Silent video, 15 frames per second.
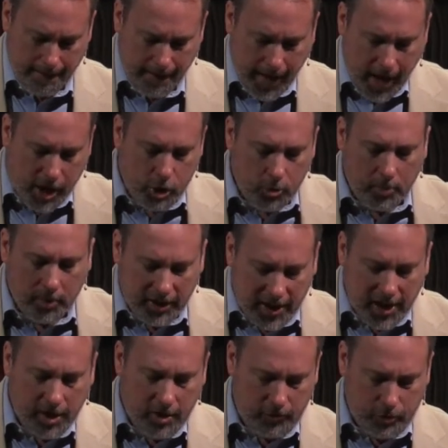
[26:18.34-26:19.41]
and you
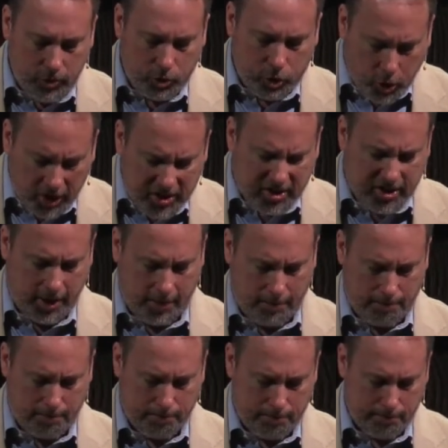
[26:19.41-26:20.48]
believe, you trust him,
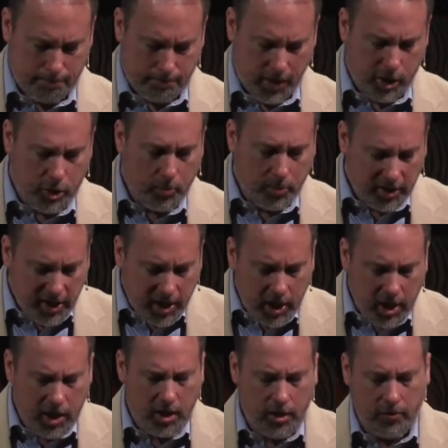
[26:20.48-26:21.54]
and you
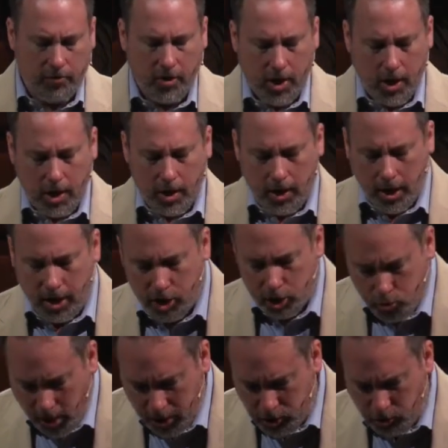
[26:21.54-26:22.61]
believe in
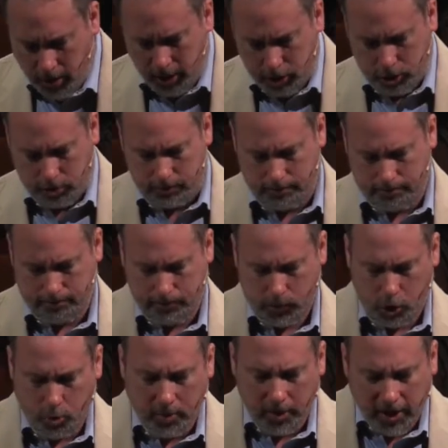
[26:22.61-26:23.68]
his resurrection,
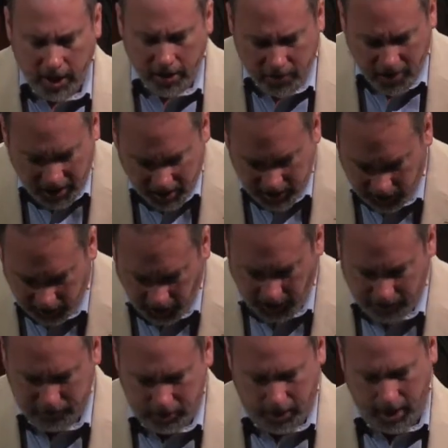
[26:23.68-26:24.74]
you believe that he's
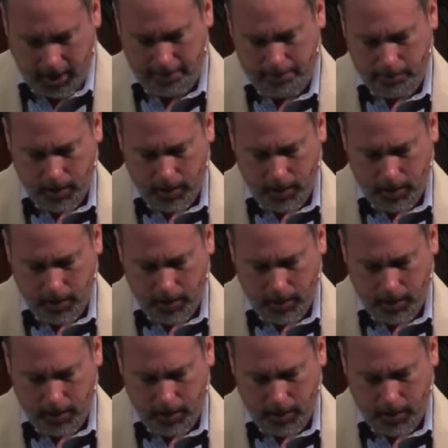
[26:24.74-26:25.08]
alive today,